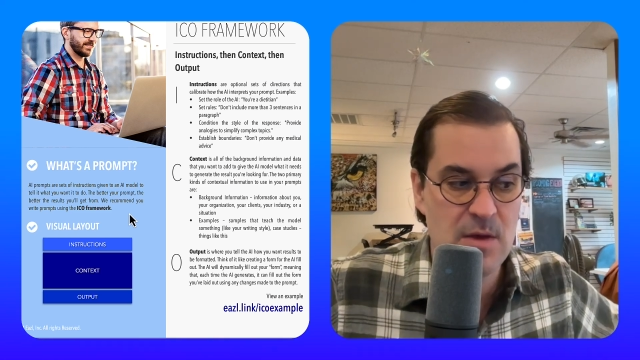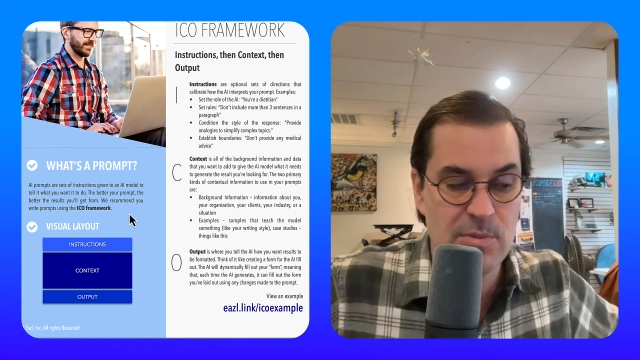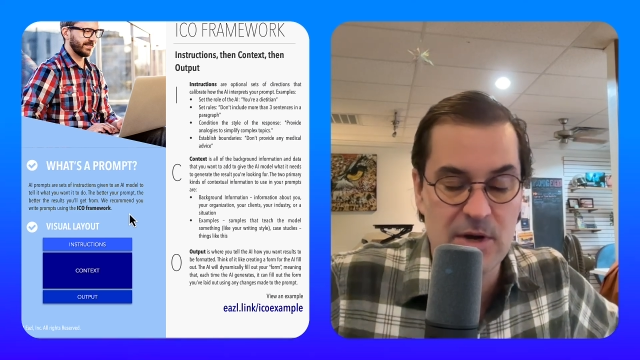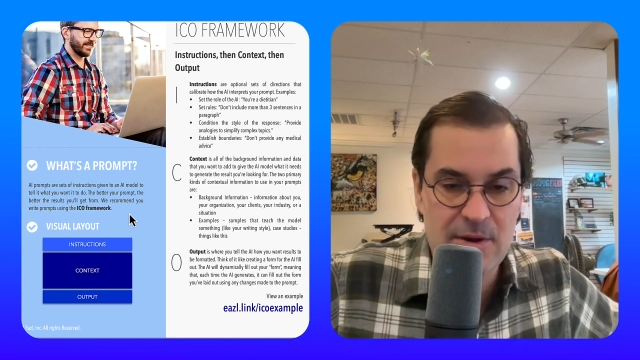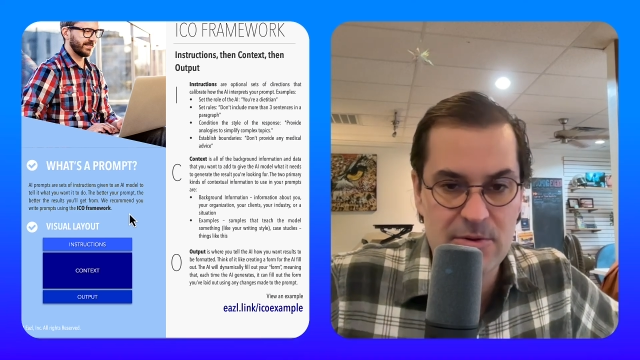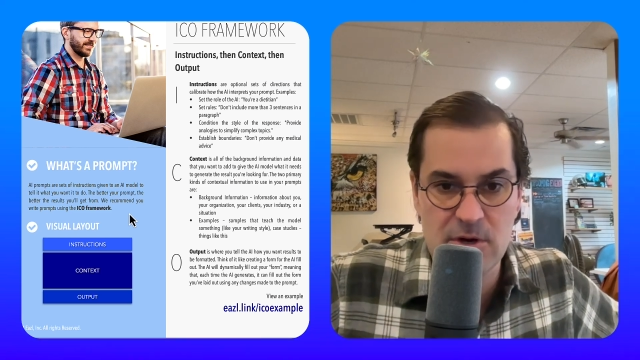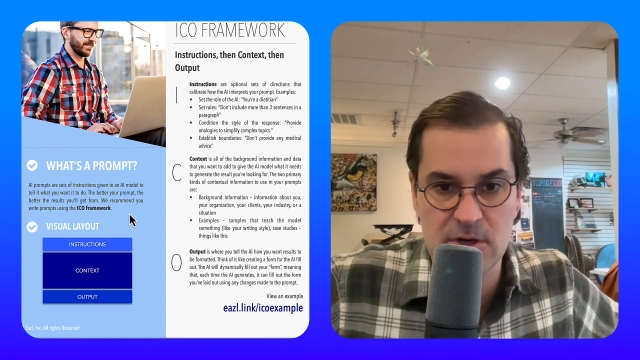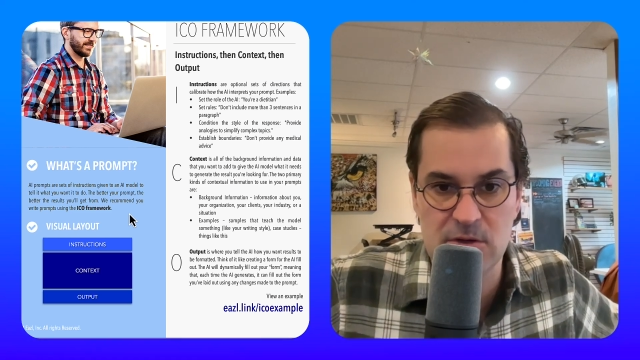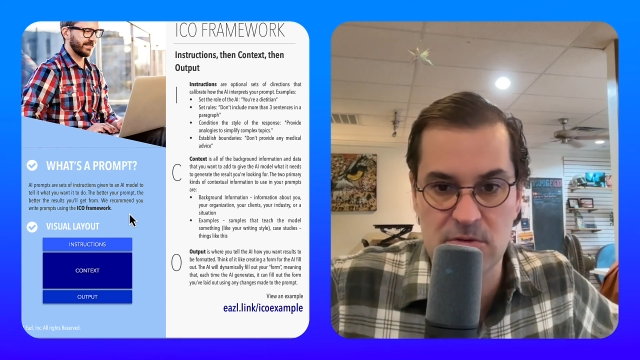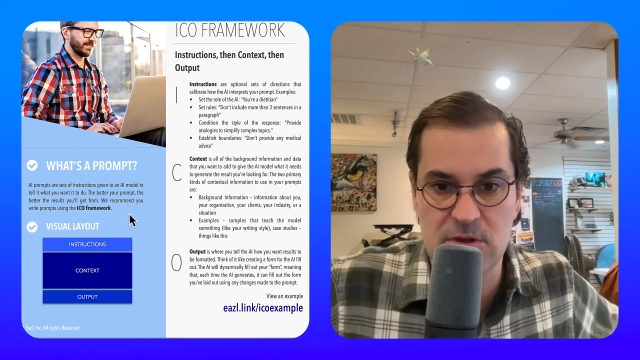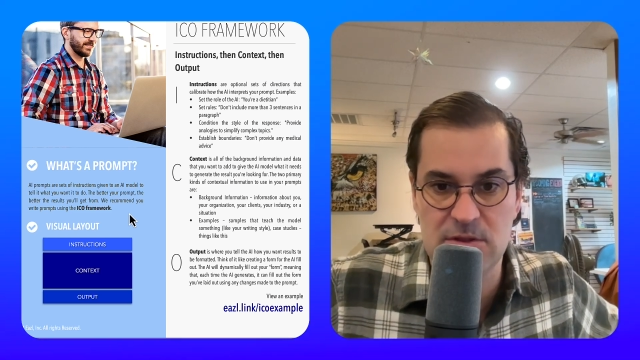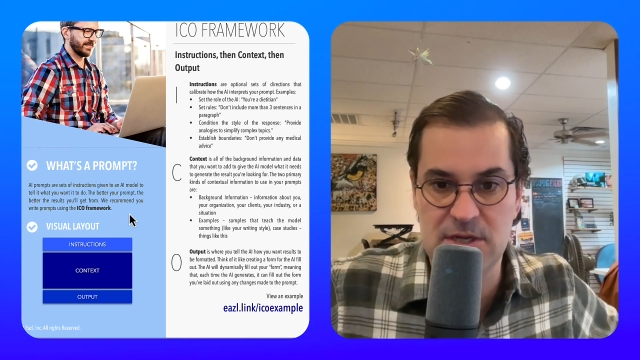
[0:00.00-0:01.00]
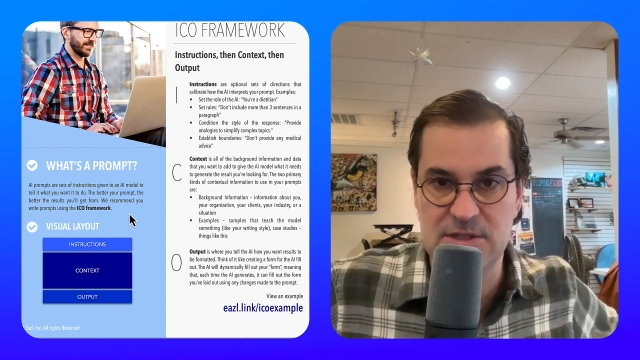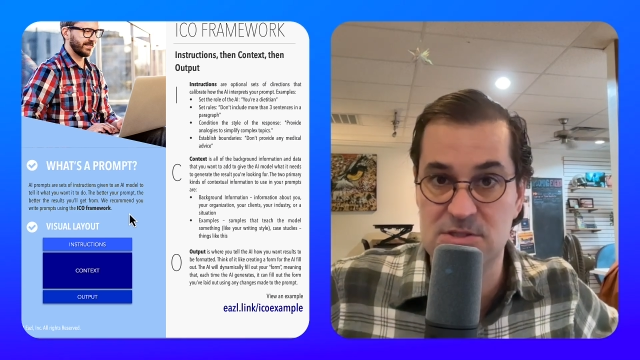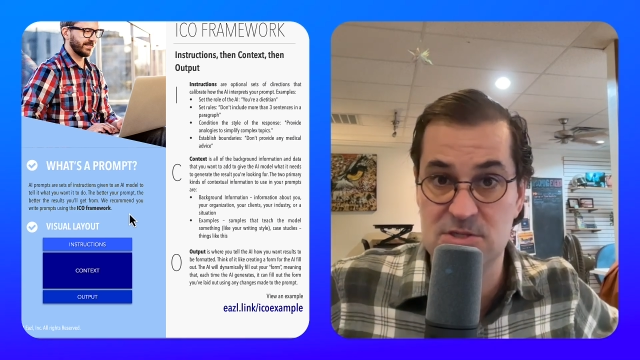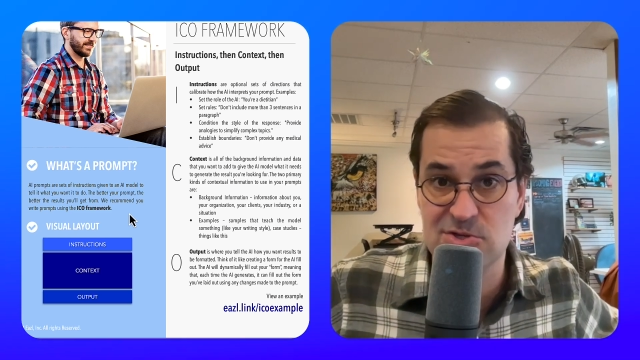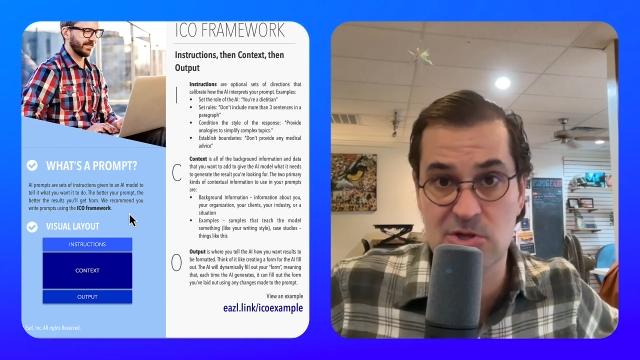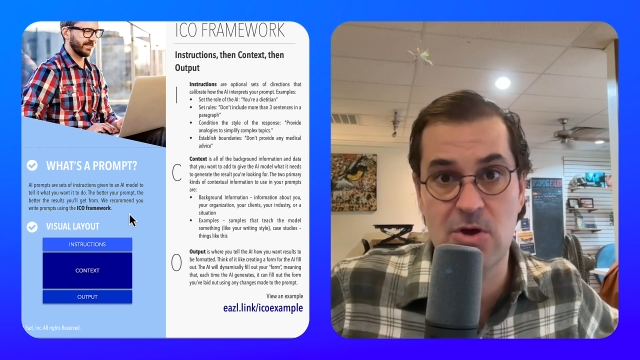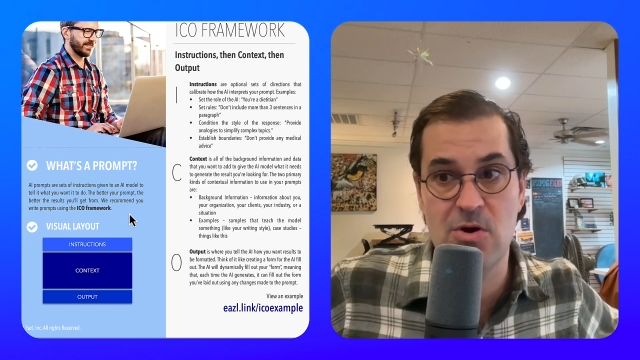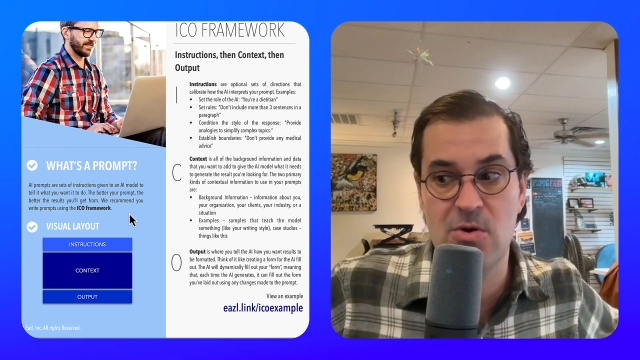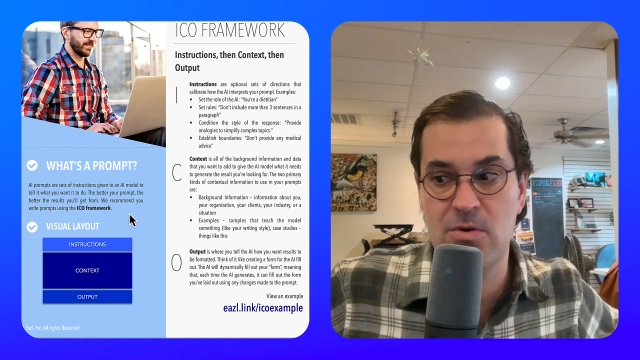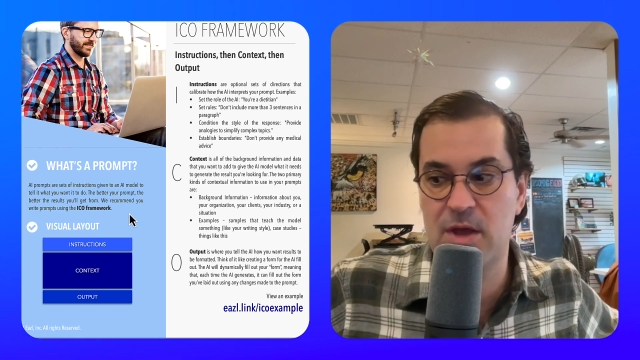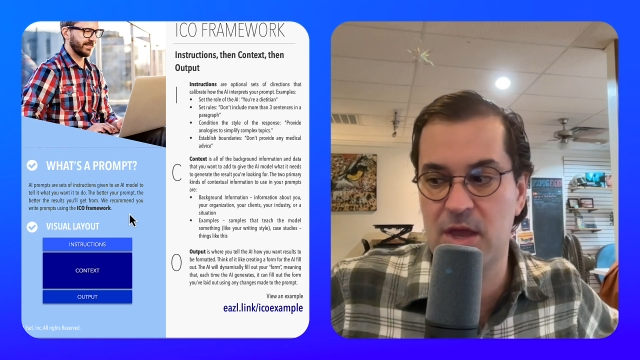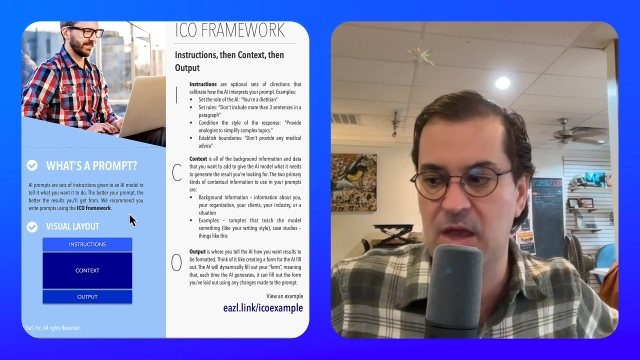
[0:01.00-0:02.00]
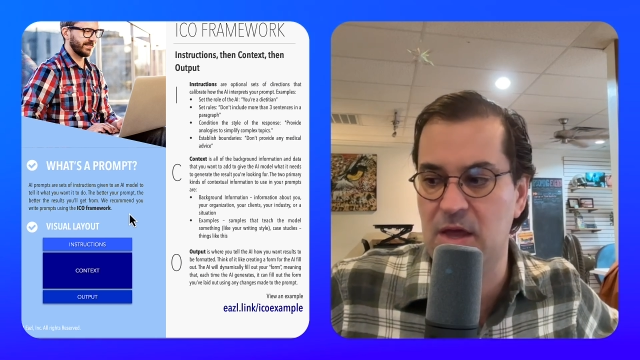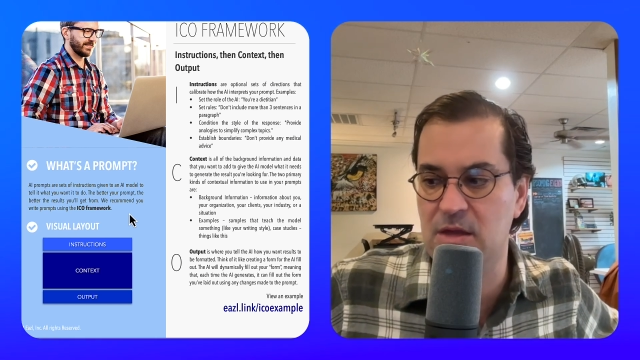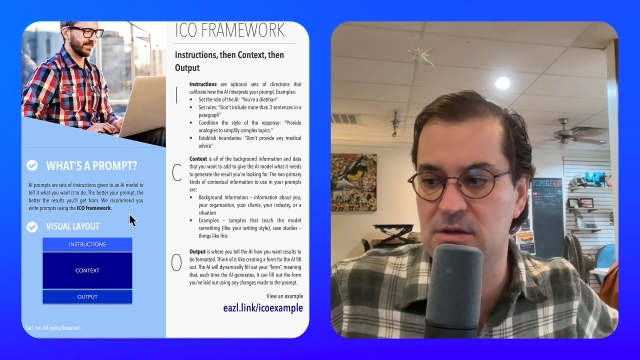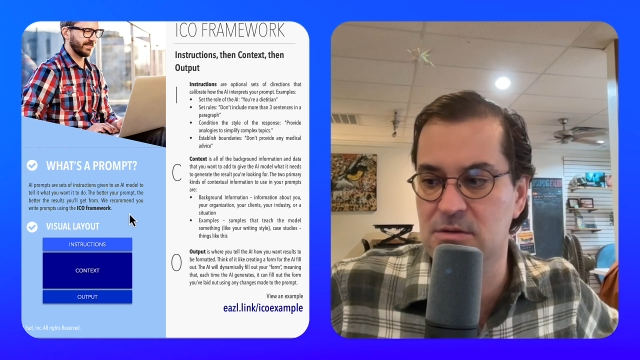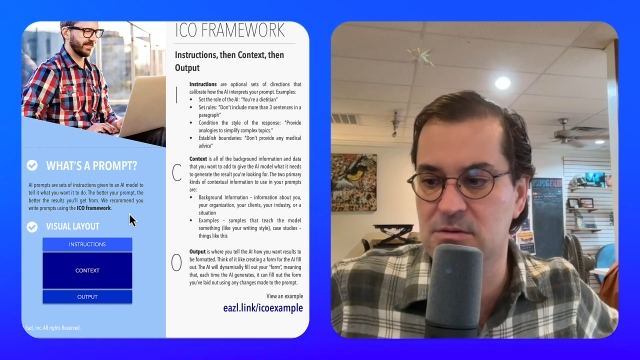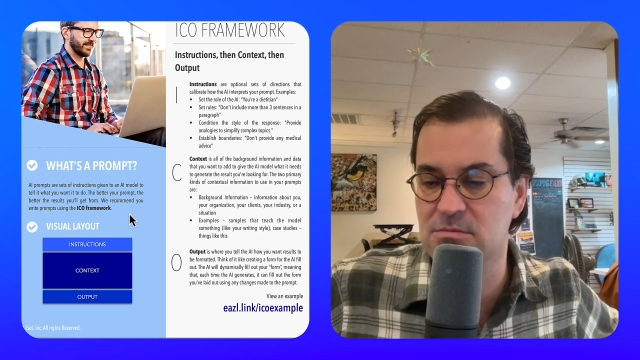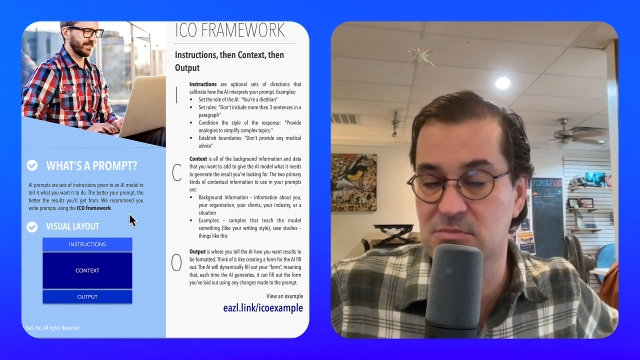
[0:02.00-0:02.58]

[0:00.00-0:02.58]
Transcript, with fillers: But I would argue that that's slow and